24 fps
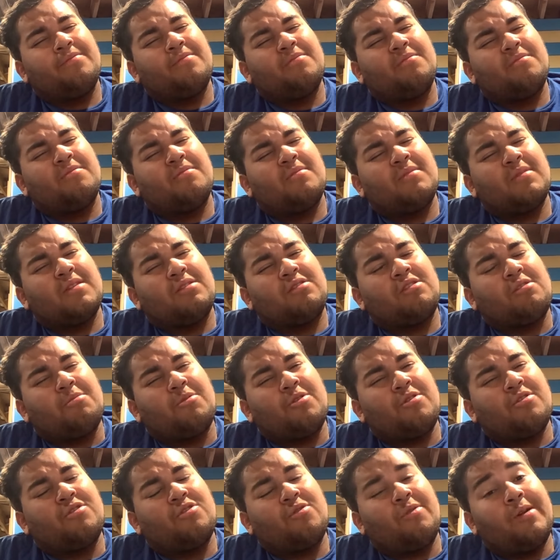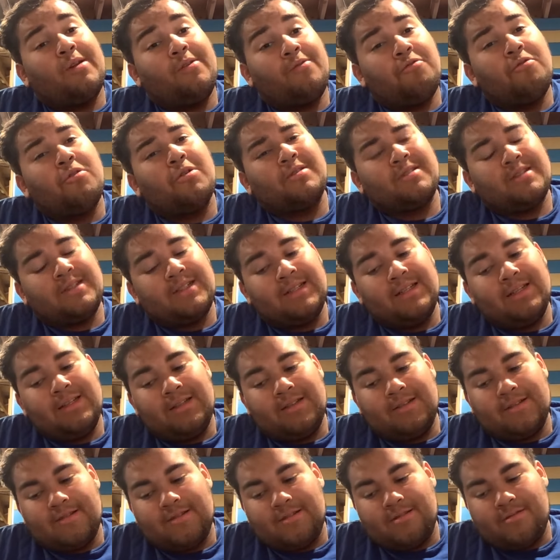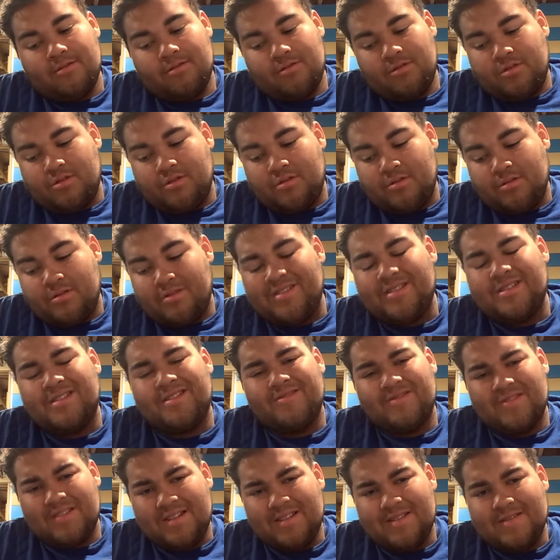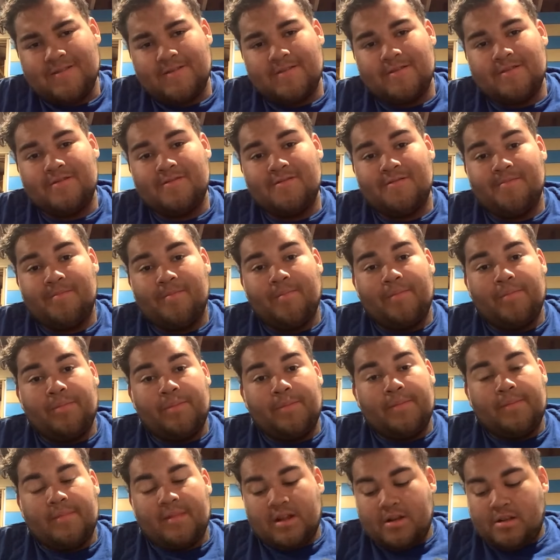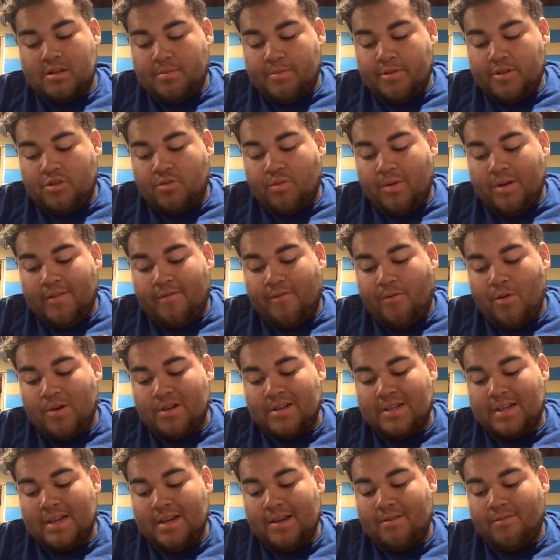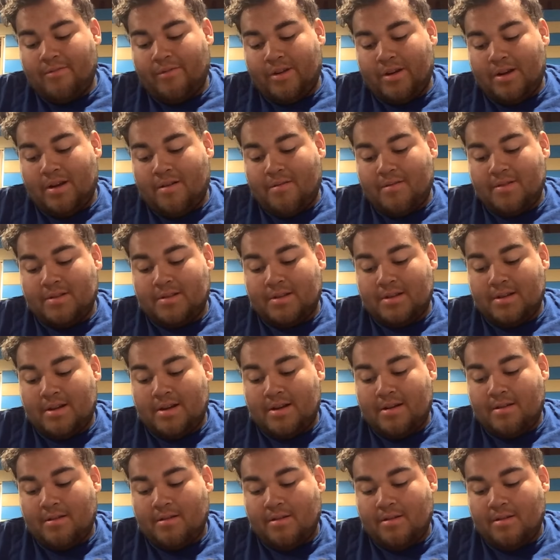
13, somewhere in 2014, I think. Somewhere in 2014 when I was uh,